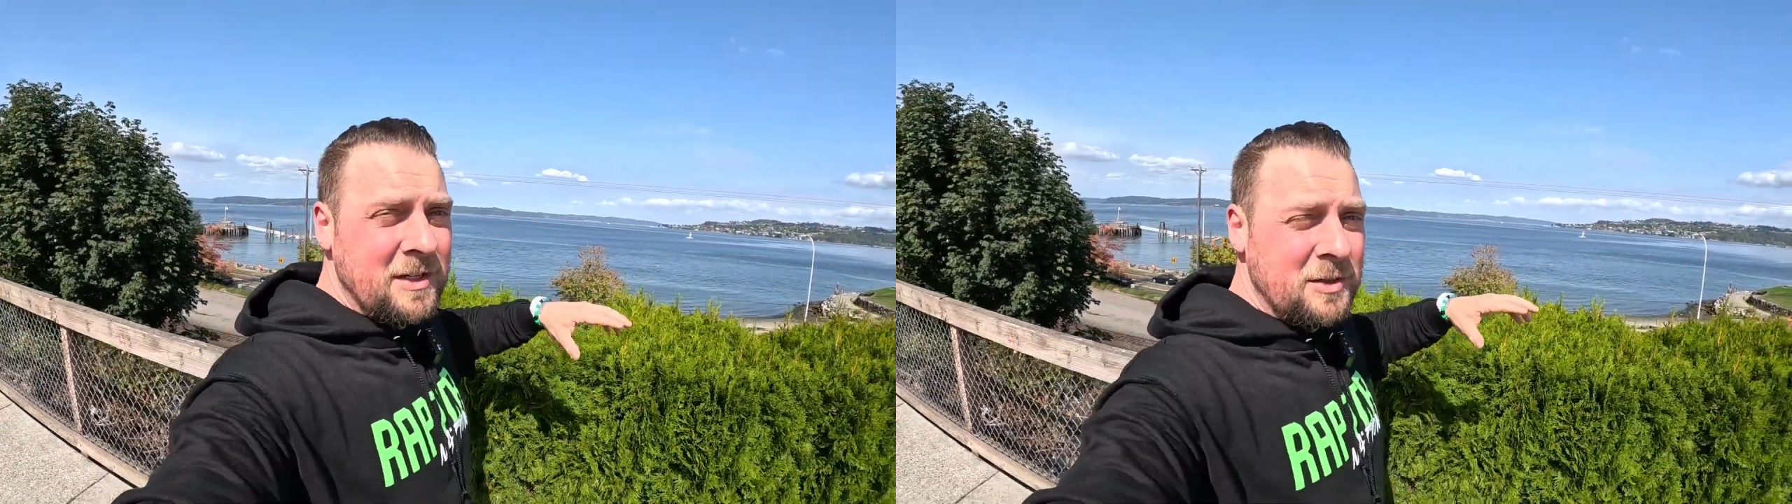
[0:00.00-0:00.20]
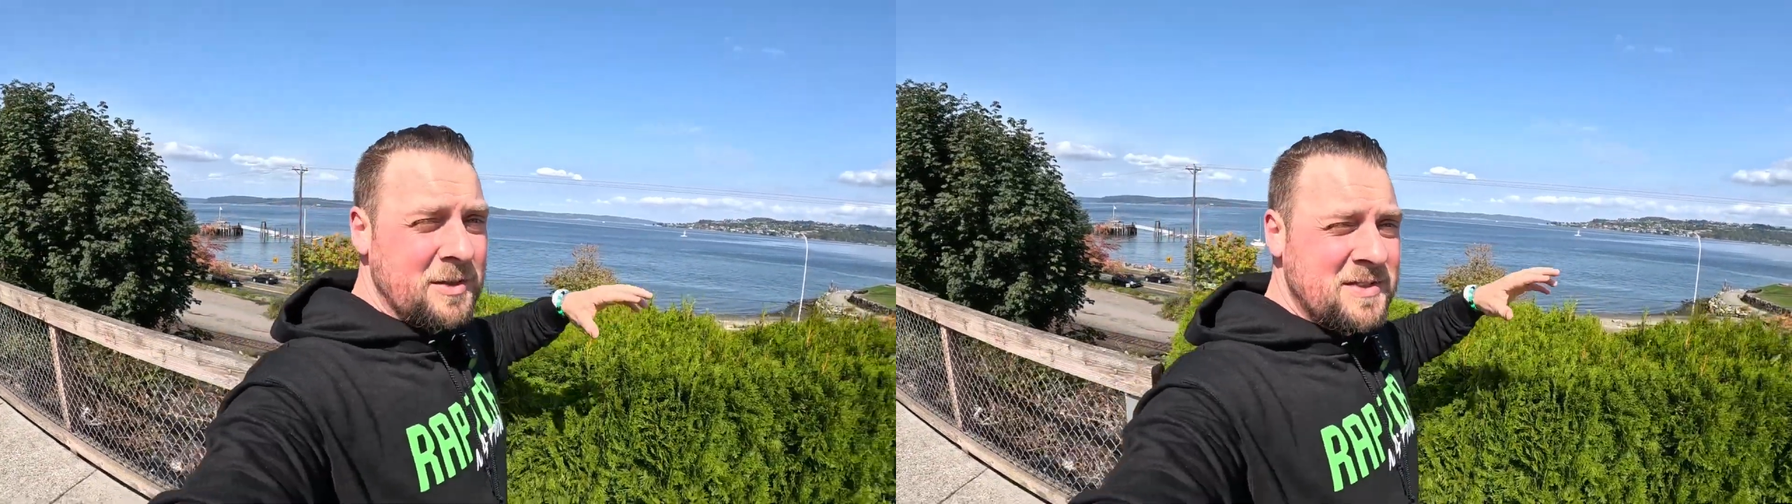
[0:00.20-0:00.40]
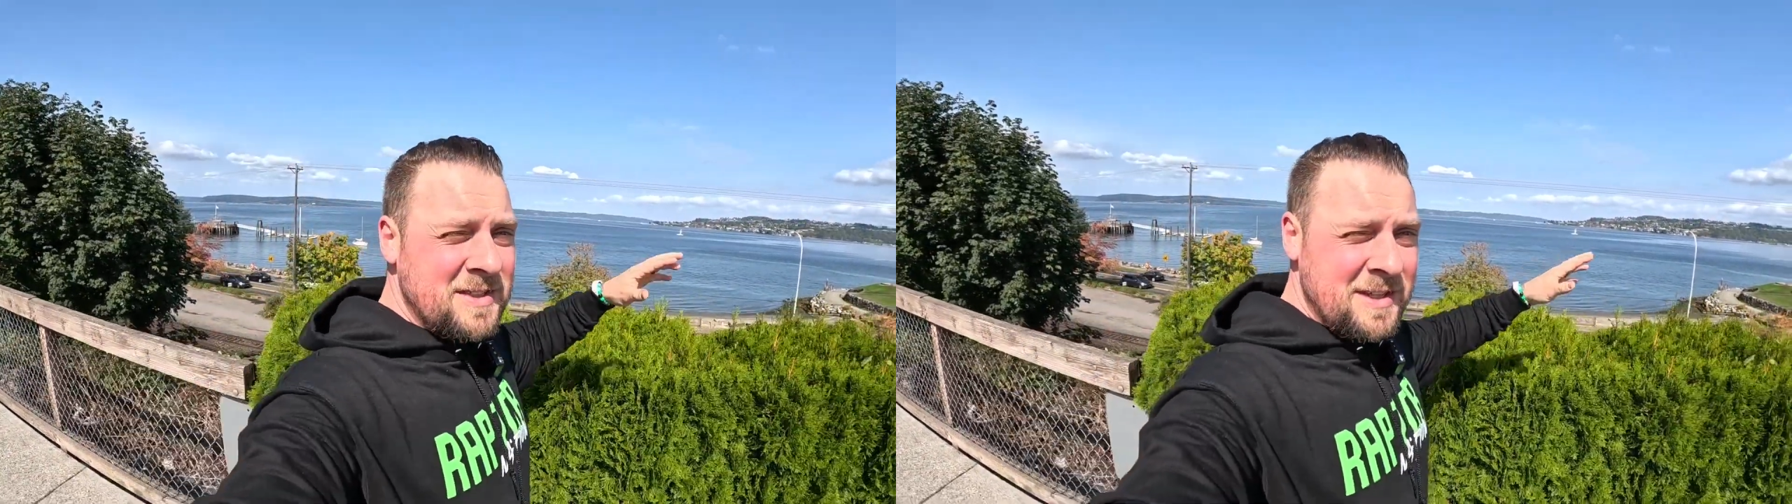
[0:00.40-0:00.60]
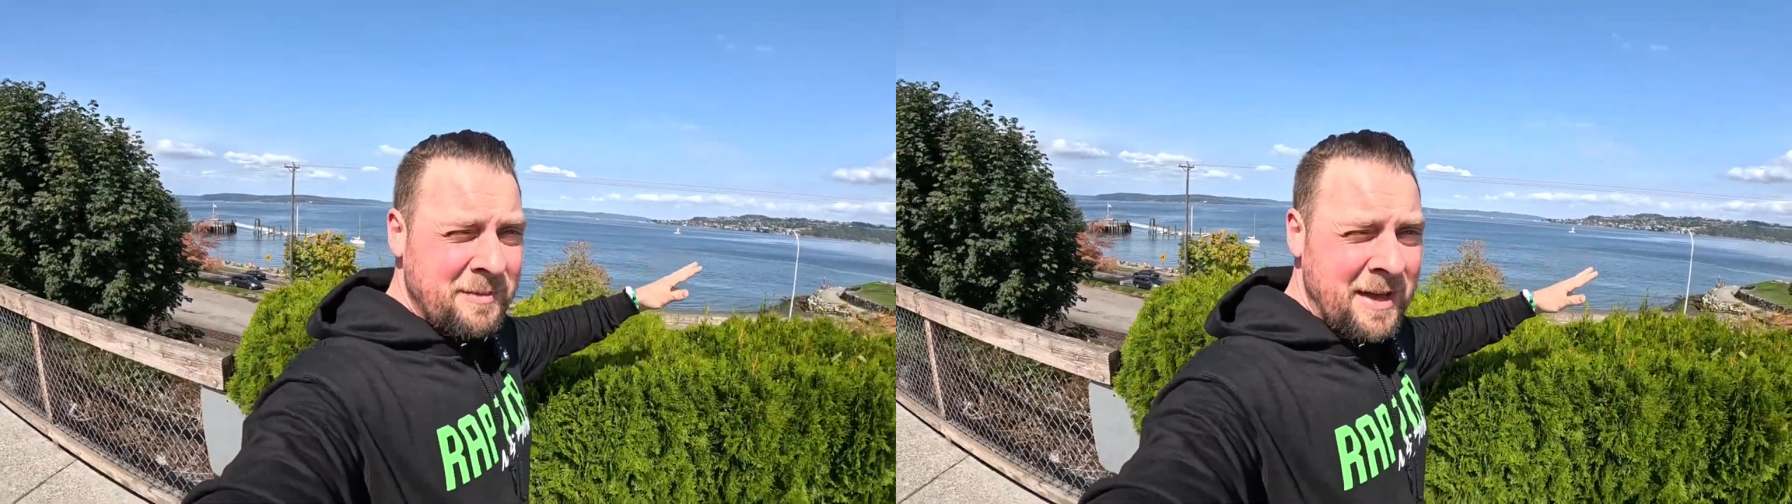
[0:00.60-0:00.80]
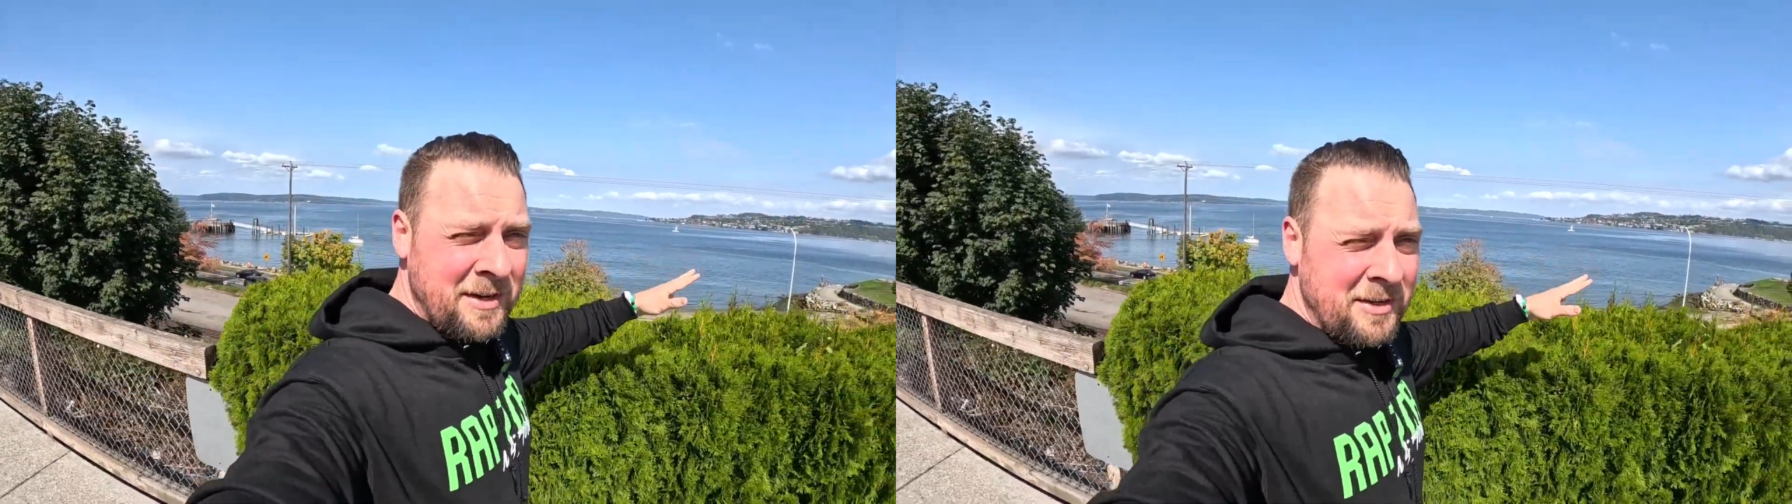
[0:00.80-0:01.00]
You'll see
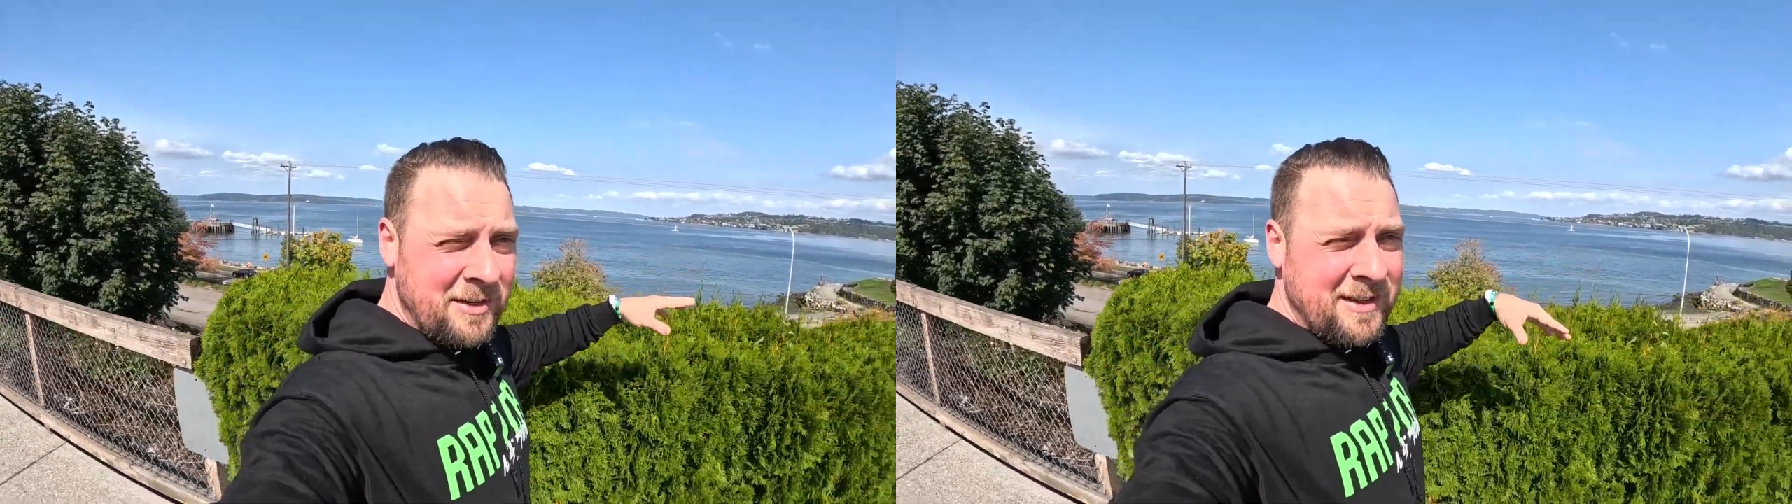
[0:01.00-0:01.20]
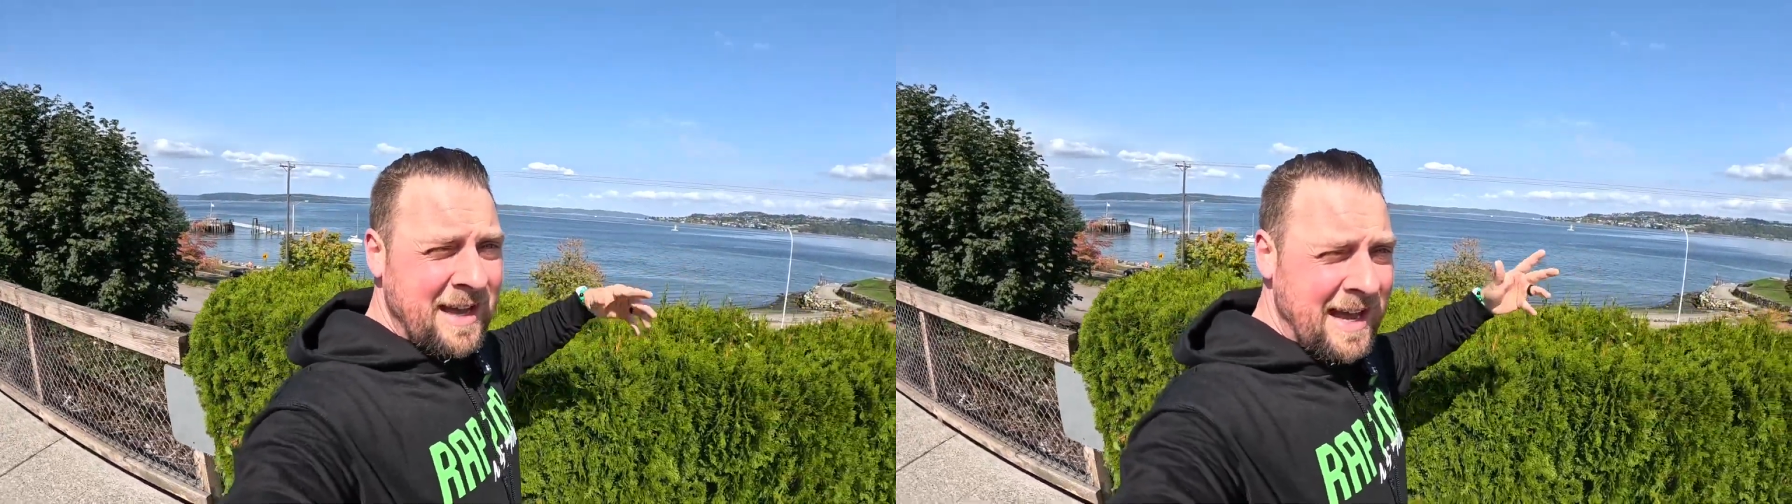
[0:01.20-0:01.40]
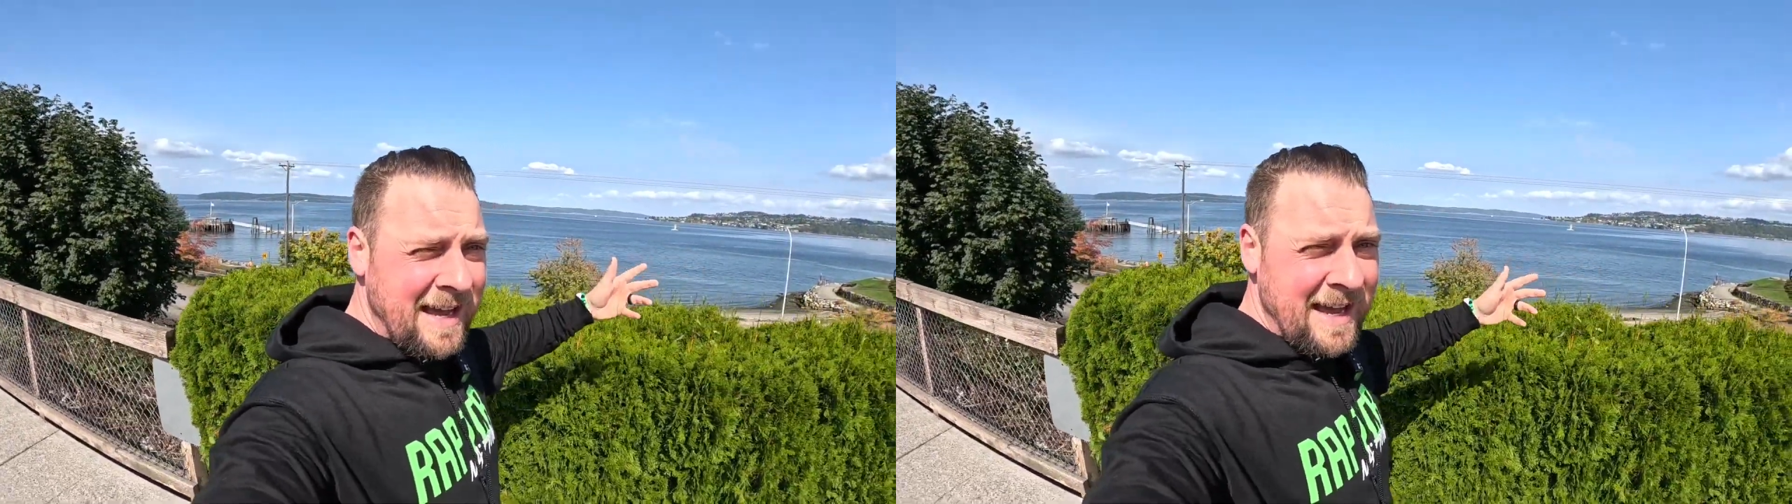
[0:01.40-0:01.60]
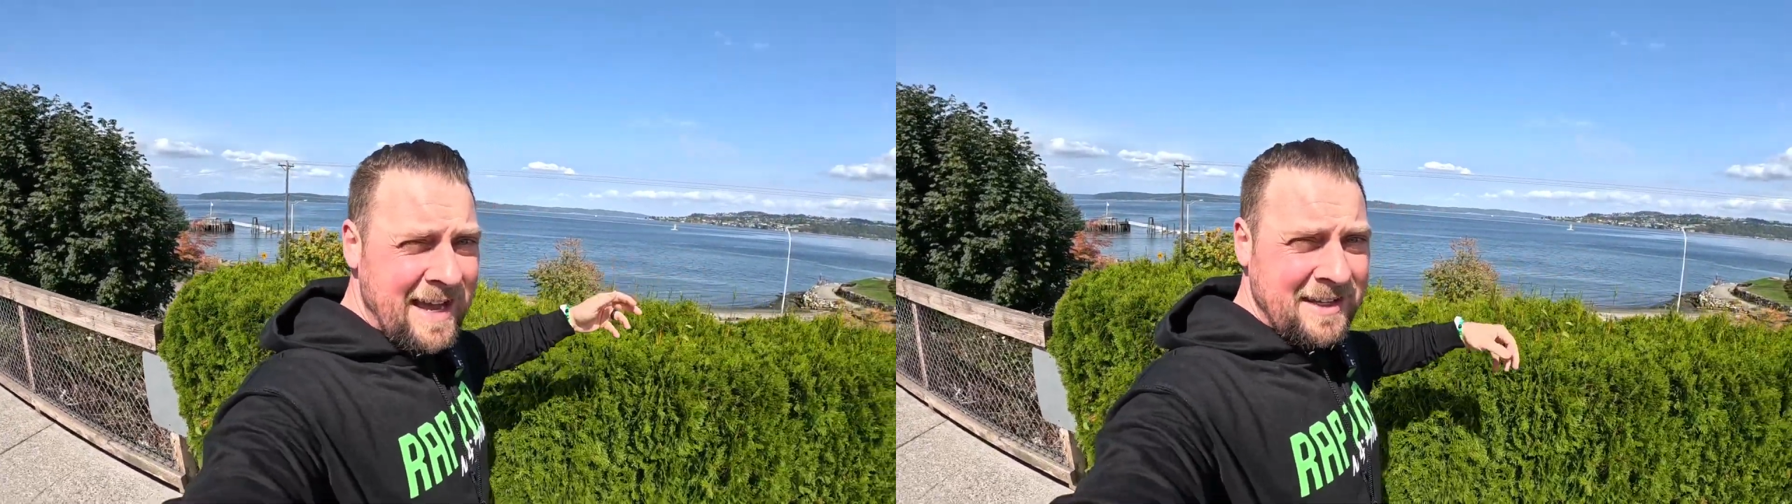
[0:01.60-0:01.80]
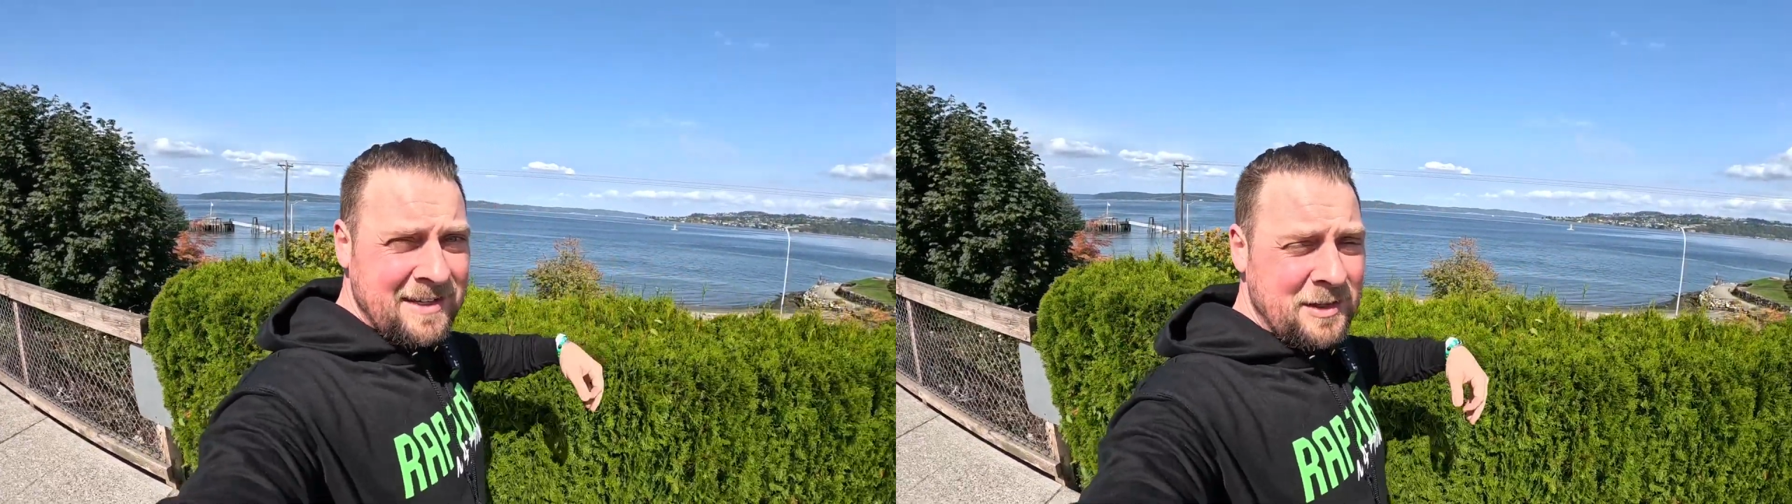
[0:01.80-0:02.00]
them out here
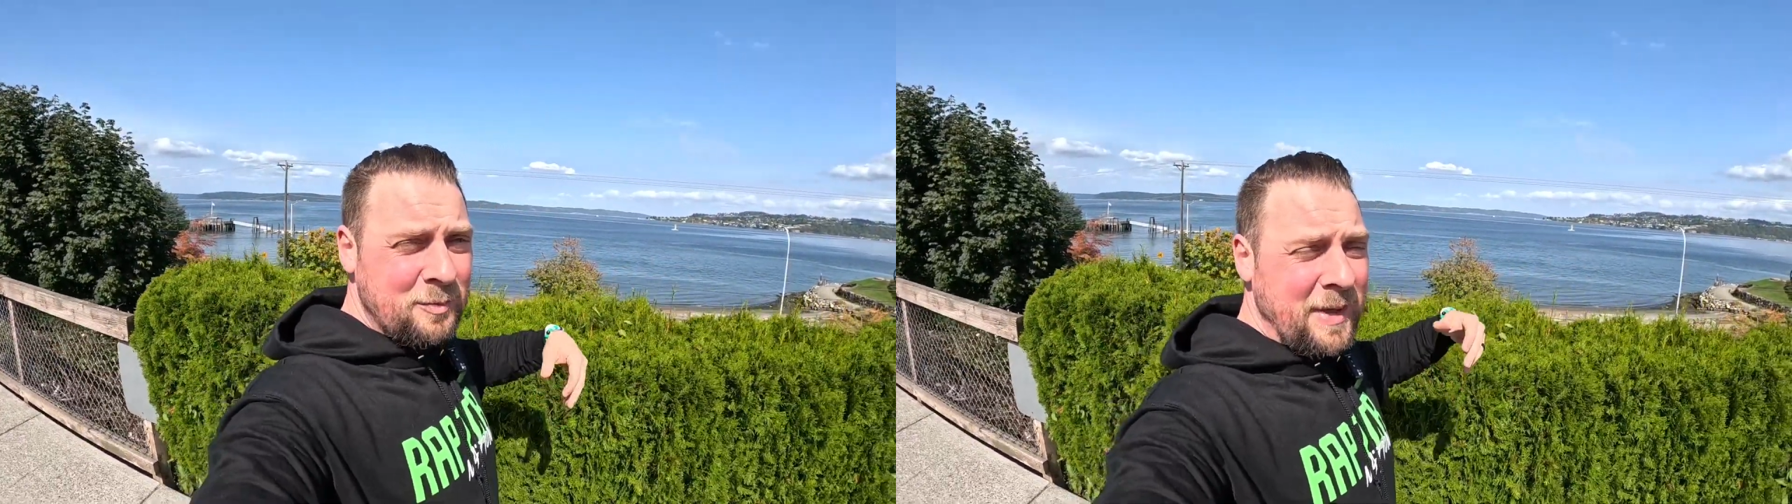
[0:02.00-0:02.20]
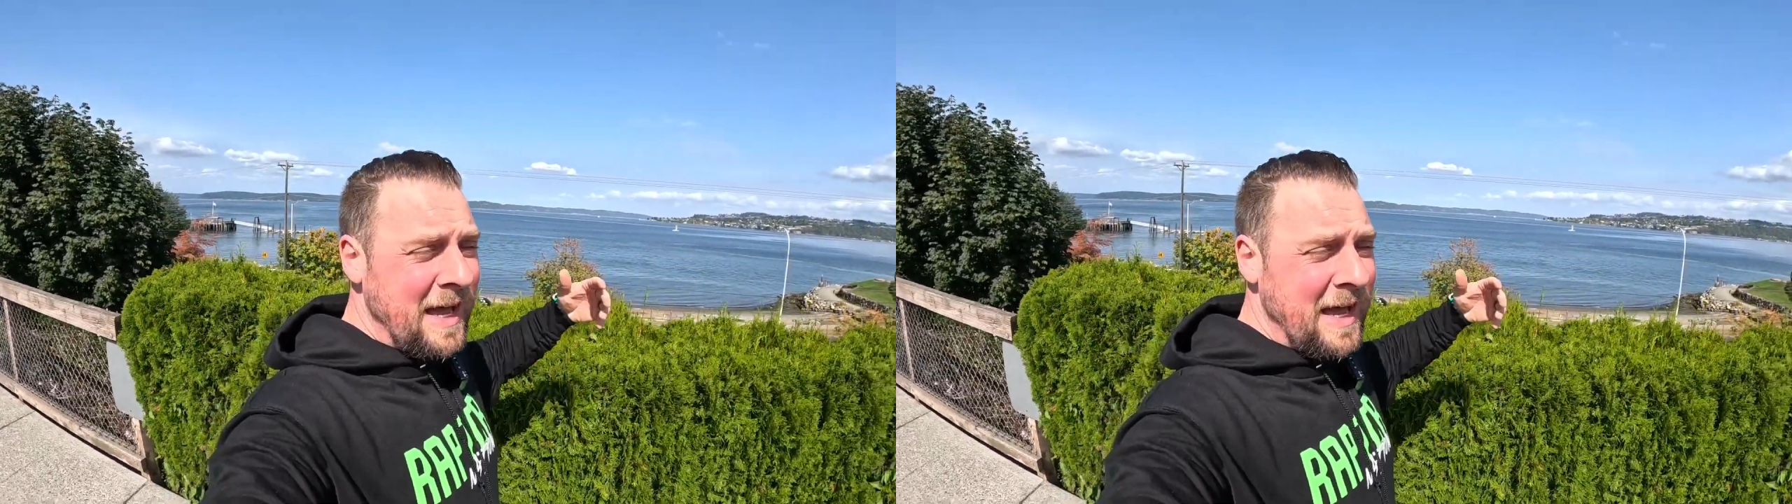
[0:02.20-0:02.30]
kayaking,